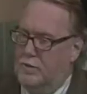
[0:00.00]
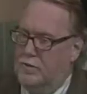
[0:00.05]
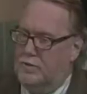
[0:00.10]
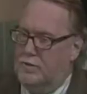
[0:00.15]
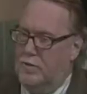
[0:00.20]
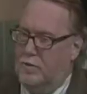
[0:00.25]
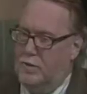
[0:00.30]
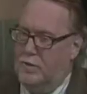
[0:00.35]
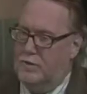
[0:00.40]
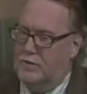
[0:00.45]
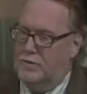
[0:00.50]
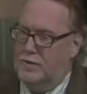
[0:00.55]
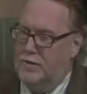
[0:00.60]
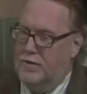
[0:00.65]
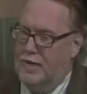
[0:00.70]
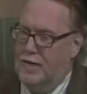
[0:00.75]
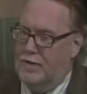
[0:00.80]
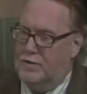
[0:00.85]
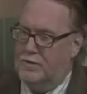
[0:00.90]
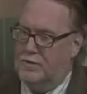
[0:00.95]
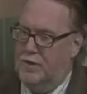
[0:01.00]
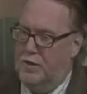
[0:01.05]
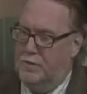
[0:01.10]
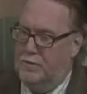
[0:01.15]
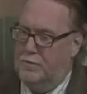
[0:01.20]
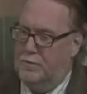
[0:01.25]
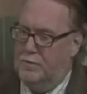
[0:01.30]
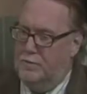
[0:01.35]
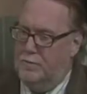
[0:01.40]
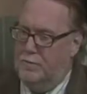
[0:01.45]
stories that got
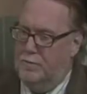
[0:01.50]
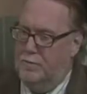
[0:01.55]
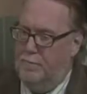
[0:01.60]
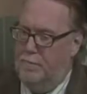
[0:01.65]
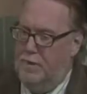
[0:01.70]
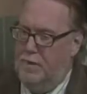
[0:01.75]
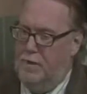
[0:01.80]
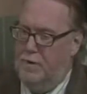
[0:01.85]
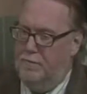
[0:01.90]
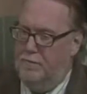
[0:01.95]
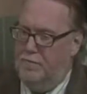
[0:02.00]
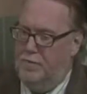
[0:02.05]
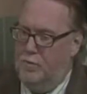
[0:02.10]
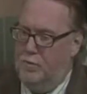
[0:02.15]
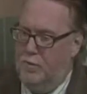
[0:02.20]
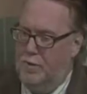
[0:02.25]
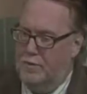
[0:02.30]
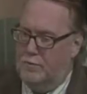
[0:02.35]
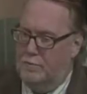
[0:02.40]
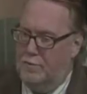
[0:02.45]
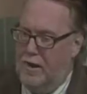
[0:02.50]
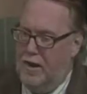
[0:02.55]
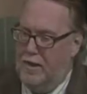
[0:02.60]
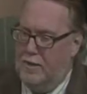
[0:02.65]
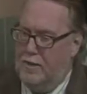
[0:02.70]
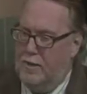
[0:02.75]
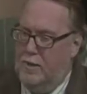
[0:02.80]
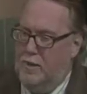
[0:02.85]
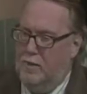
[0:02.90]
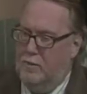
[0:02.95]
shared to me a few weeks back
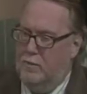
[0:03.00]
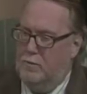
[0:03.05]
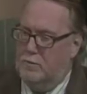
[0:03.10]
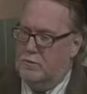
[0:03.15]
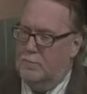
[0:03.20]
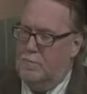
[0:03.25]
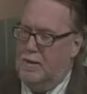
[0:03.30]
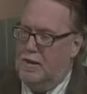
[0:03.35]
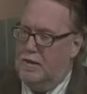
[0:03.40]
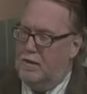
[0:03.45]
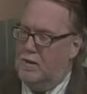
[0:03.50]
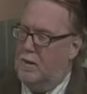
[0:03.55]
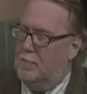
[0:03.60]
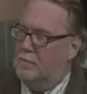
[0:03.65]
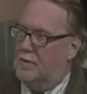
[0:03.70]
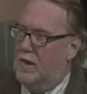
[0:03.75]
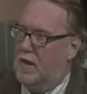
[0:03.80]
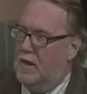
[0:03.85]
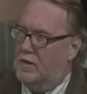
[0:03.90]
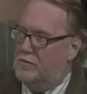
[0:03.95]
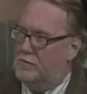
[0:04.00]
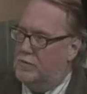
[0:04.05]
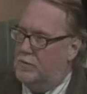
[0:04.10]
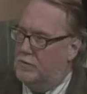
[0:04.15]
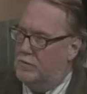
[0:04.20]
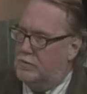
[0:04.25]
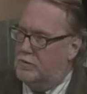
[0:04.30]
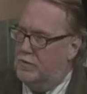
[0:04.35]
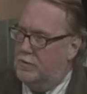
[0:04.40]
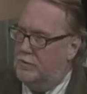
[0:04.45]
was about a couple of high
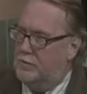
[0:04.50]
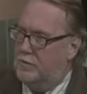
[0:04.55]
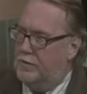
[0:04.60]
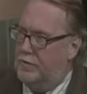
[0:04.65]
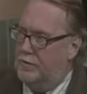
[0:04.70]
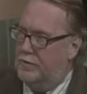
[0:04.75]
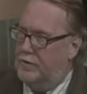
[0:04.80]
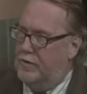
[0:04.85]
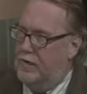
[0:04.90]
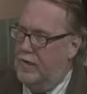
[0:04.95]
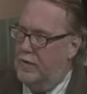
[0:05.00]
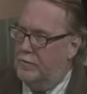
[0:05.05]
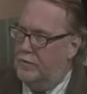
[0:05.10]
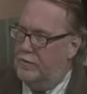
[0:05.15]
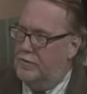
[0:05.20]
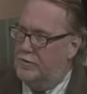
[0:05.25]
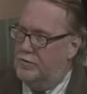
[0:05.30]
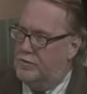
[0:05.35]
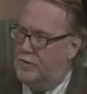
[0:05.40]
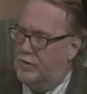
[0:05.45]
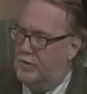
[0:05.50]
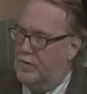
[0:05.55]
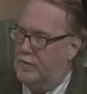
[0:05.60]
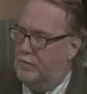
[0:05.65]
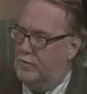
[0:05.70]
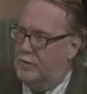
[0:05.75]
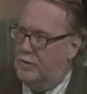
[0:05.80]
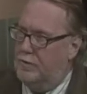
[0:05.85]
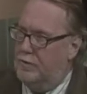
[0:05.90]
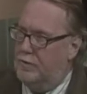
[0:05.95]
school students here in town. Would you share that
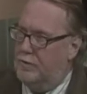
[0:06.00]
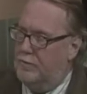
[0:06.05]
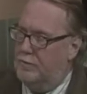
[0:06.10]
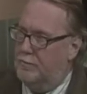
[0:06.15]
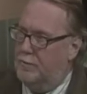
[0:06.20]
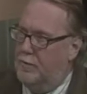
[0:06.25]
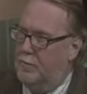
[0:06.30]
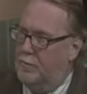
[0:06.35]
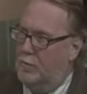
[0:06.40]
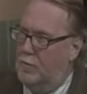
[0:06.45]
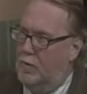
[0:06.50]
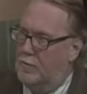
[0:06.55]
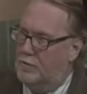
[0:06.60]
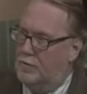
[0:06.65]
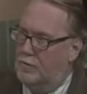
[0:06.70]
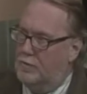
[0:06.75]
with the people watching?